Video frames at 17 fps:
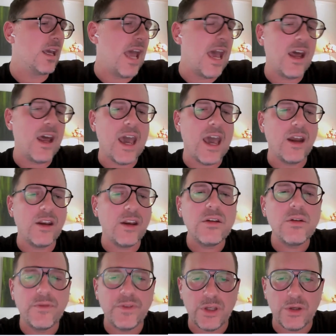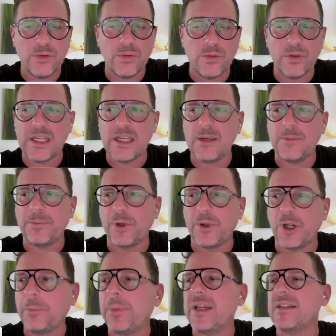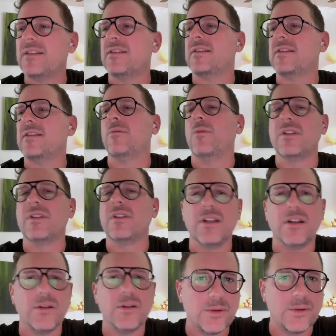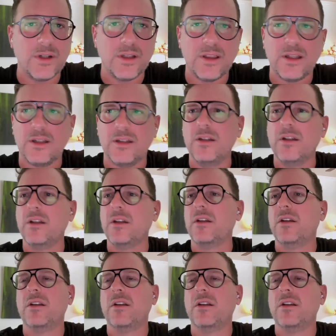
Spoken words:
Kind of how do you view the purpose and what's sort of